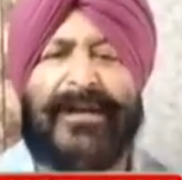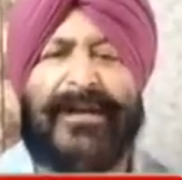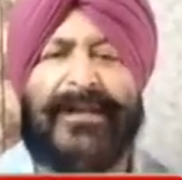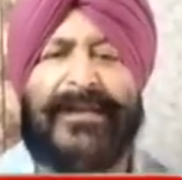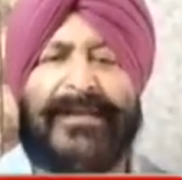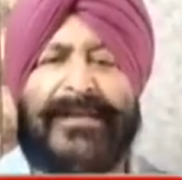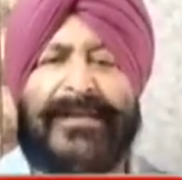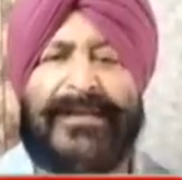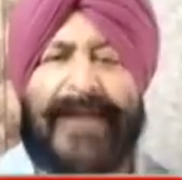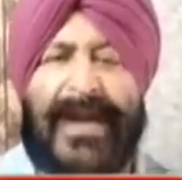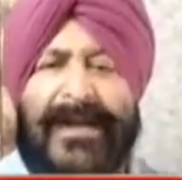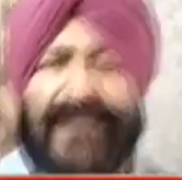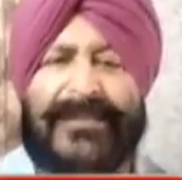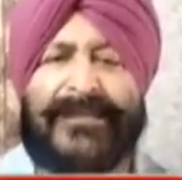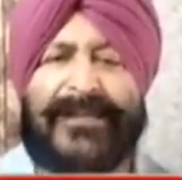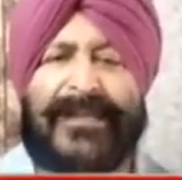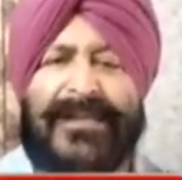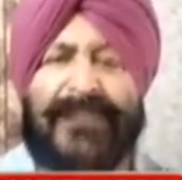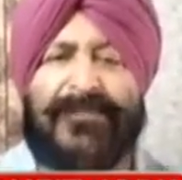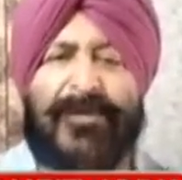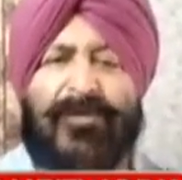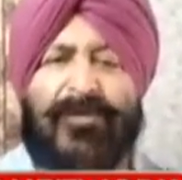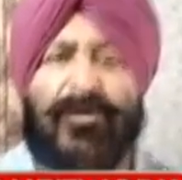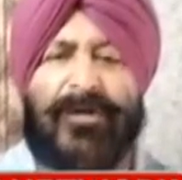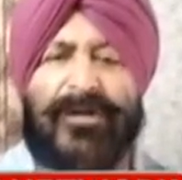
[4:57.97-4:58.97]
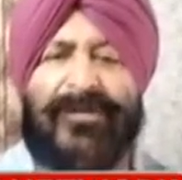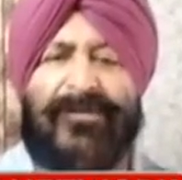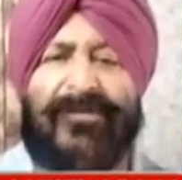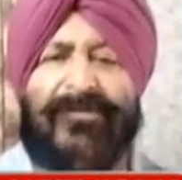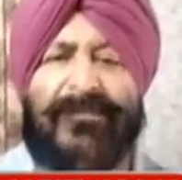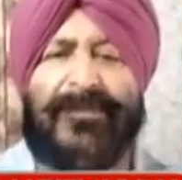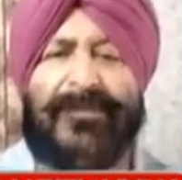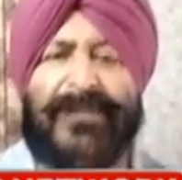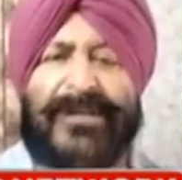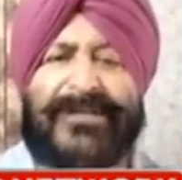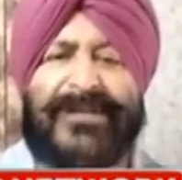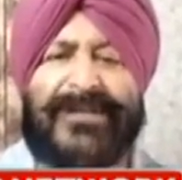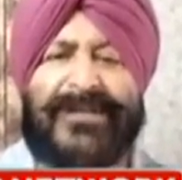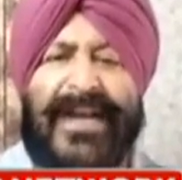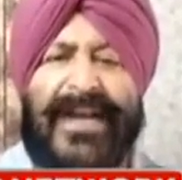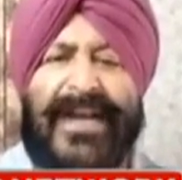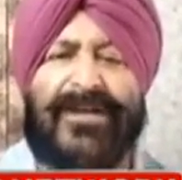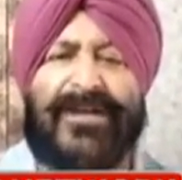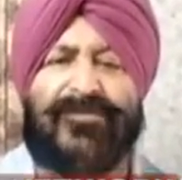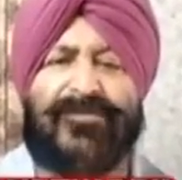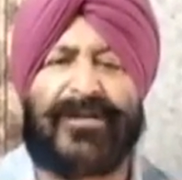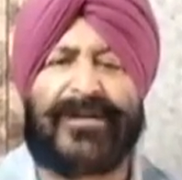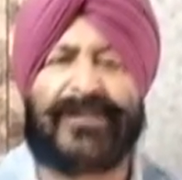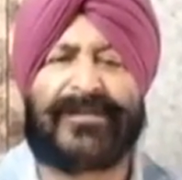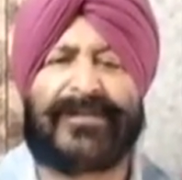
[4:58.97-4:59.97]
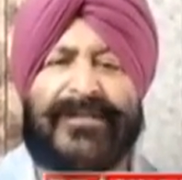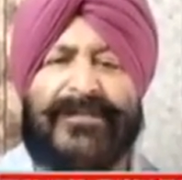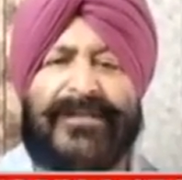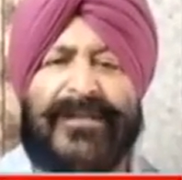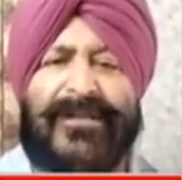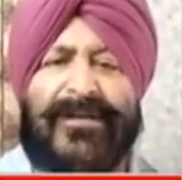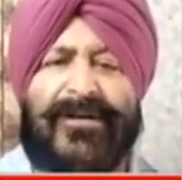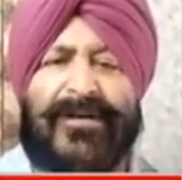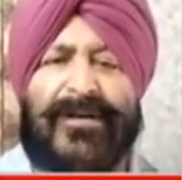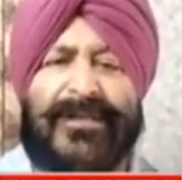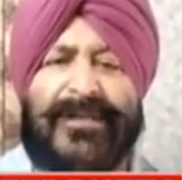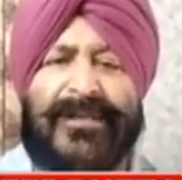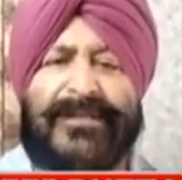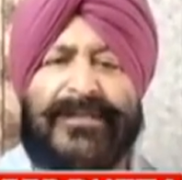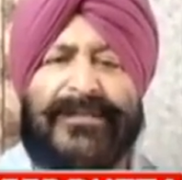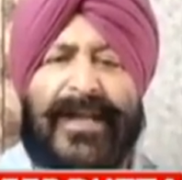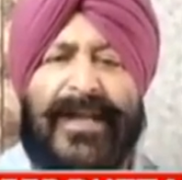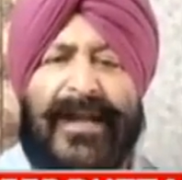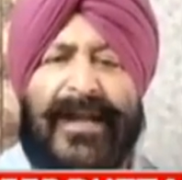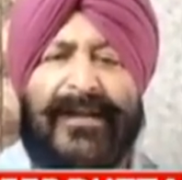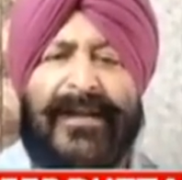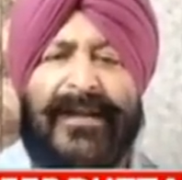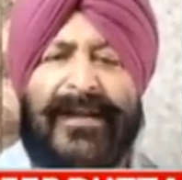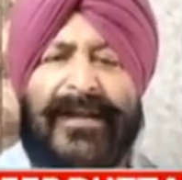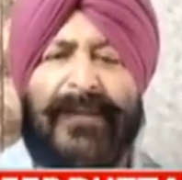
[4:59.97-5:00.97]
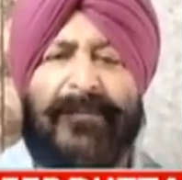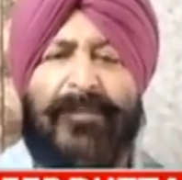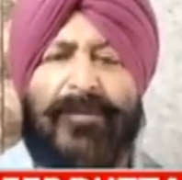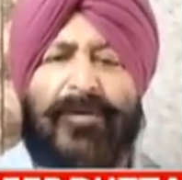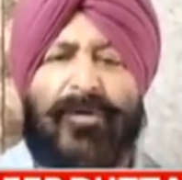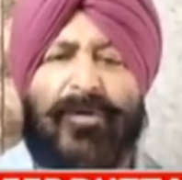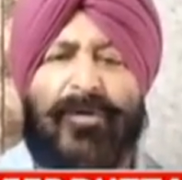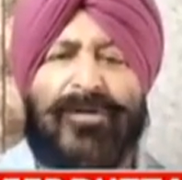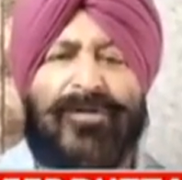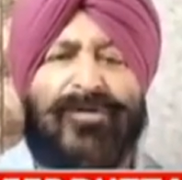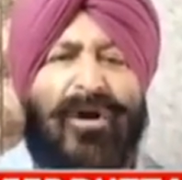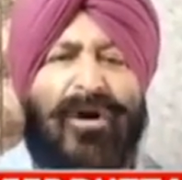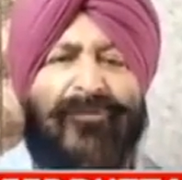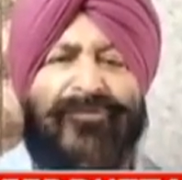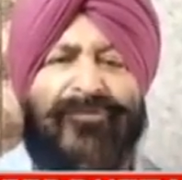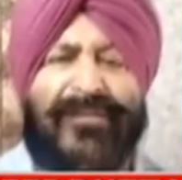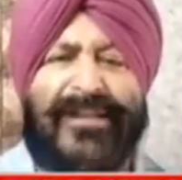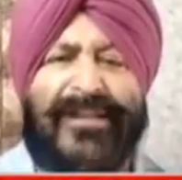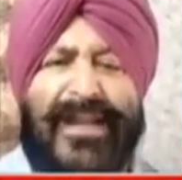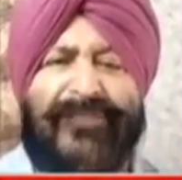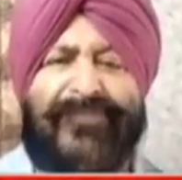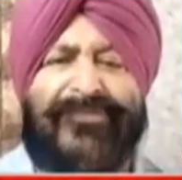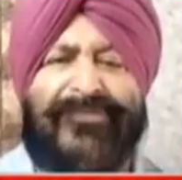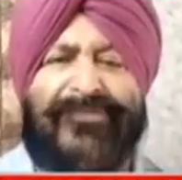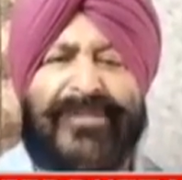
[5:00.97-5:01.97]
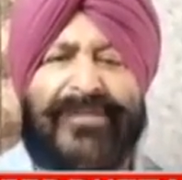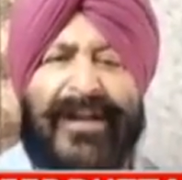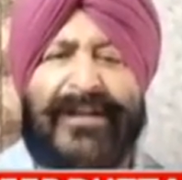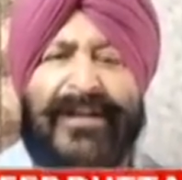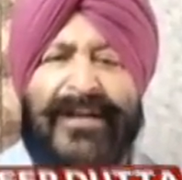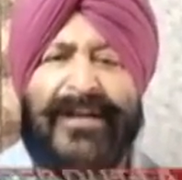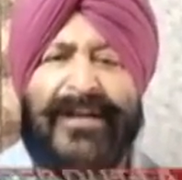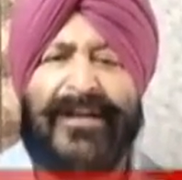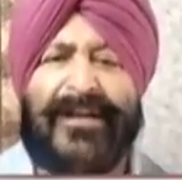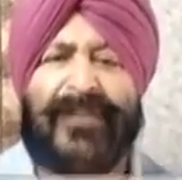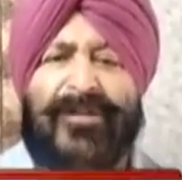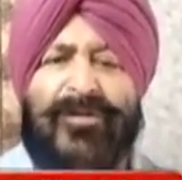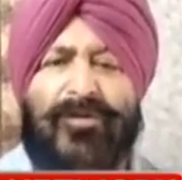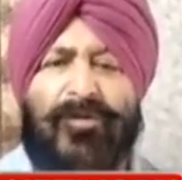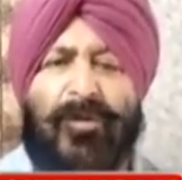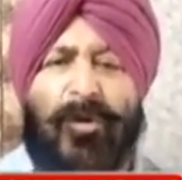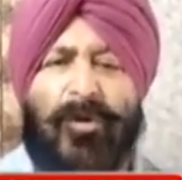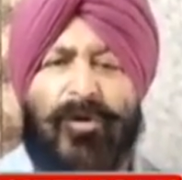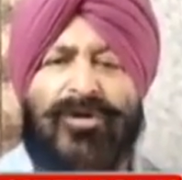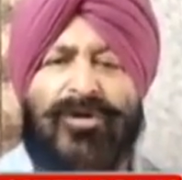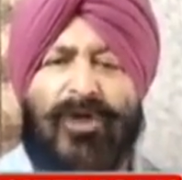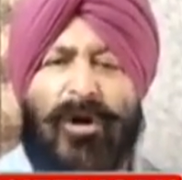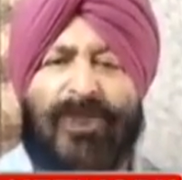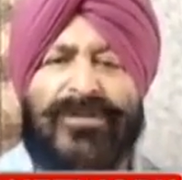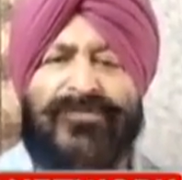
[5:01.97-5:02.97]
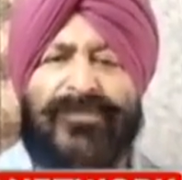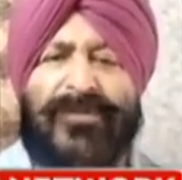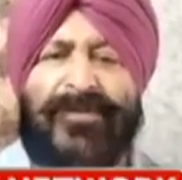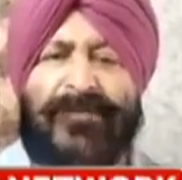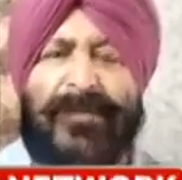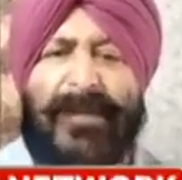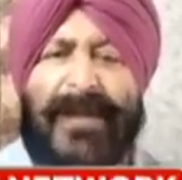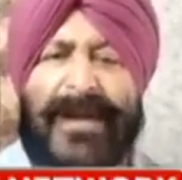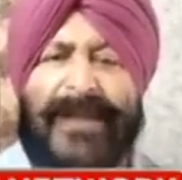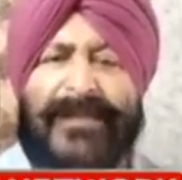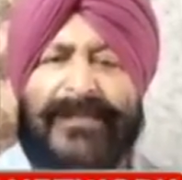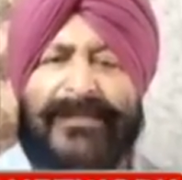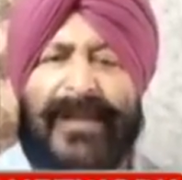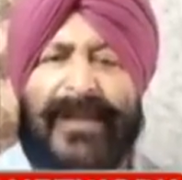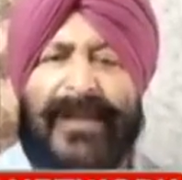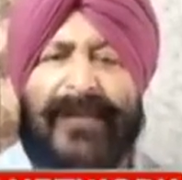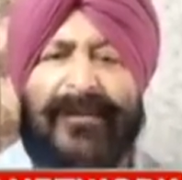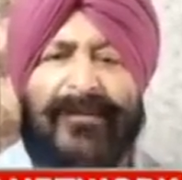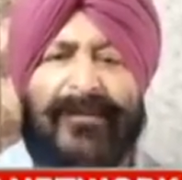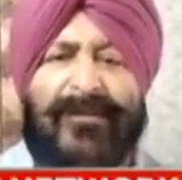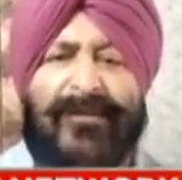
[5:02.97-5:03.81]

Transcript: youngsters because he will be trying to address the Youngistan because often they have said no talks with Pakistan,